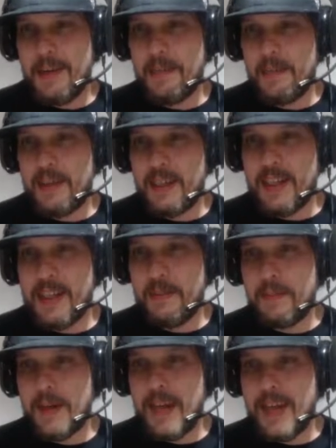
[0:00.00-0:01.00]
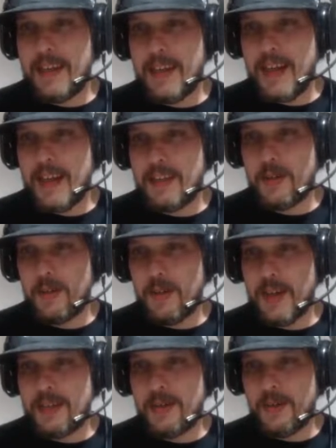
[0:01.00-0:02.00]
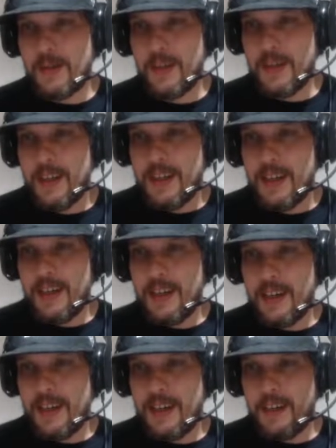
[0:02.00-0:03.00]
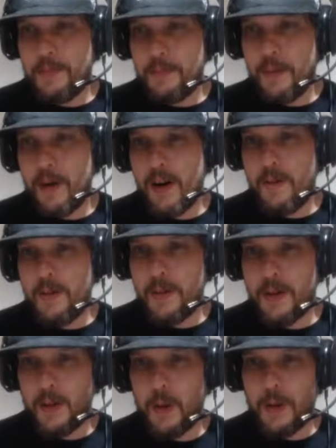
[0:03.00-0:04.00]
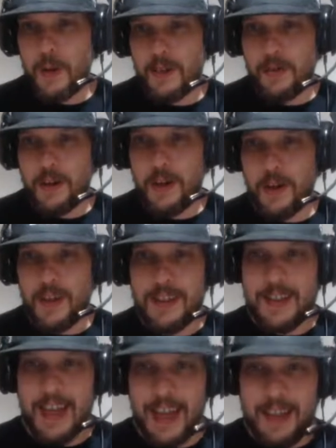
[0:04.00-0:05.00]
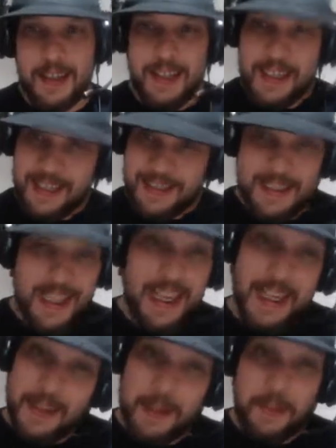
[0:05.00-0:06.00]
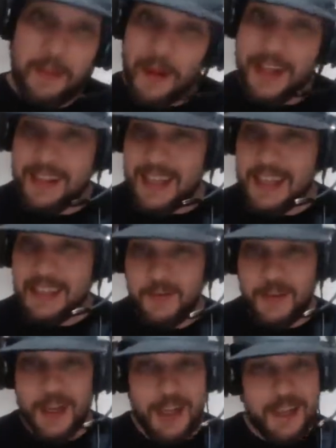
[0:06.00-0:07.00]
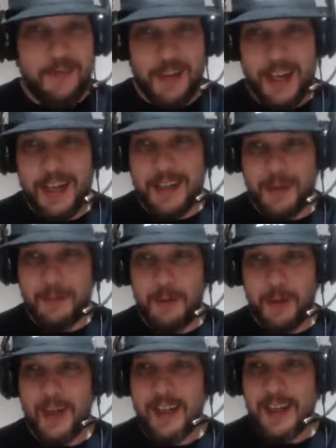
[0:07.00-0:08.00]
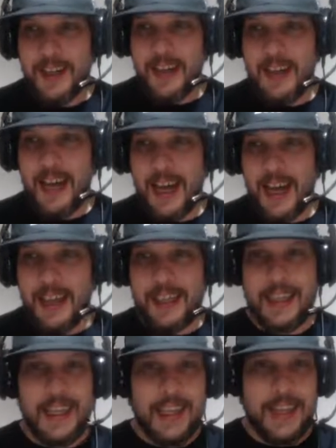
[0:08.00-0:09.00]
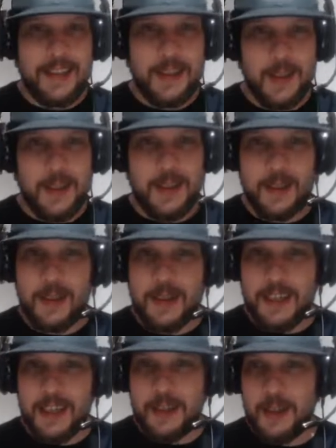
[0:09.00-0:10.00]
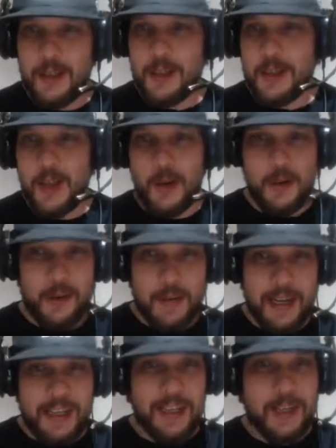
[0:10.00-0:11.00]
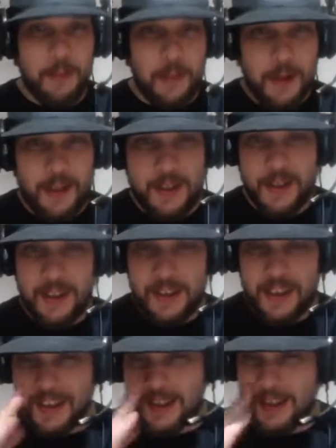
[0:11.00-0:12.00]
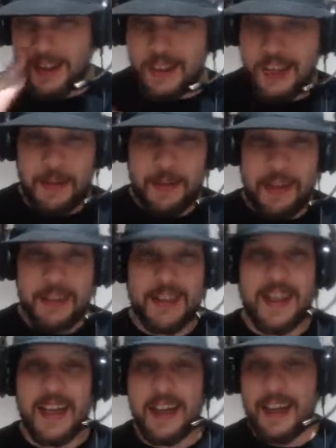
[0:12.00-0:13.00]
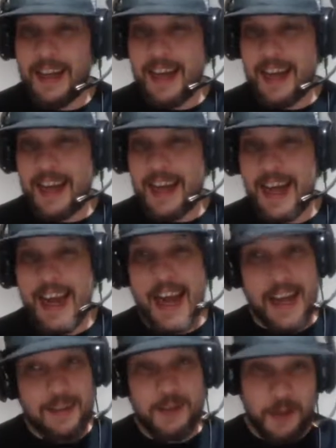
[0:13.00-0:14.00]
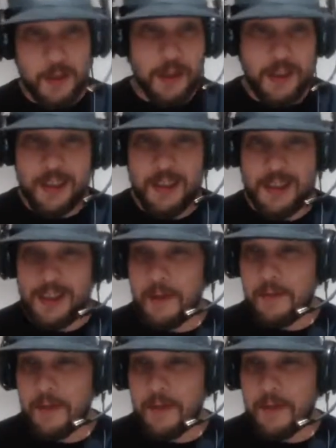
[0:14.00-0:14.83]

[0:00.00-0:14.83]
Getting paid not to wrestle, par for the course for current talent. Yeah, good point. That's a very, very good point. I think Ian Dunn's good. New to the show. You're making some pretty good comments tonight. Good stuff.